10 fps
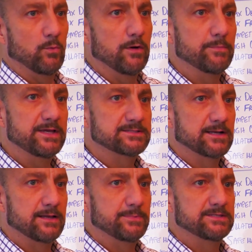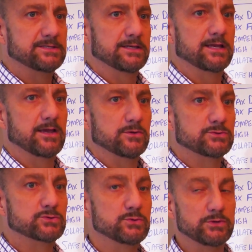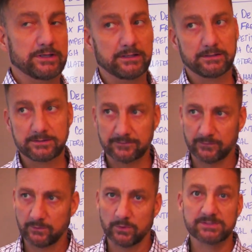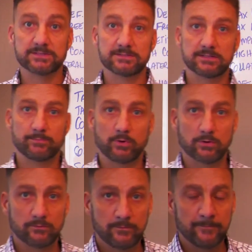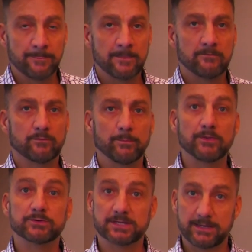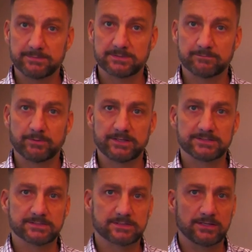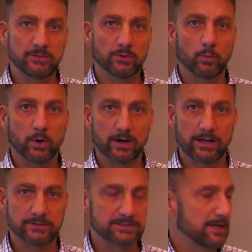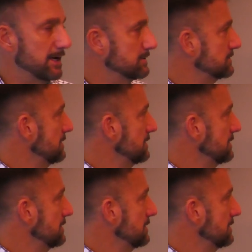What makes an IBC account truly different? What sets it apart from other types of places that you can warehouse cash?